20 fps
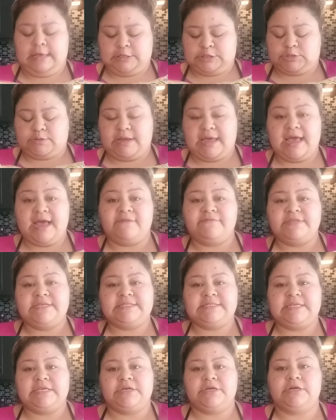So I have
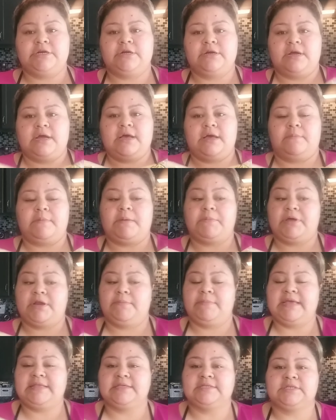this here. I'm gonna
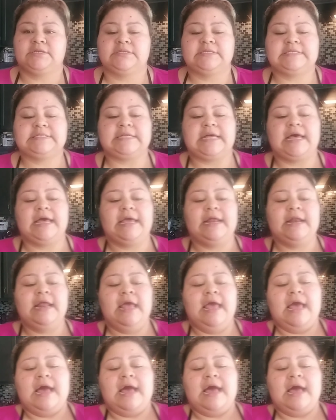make this on the side.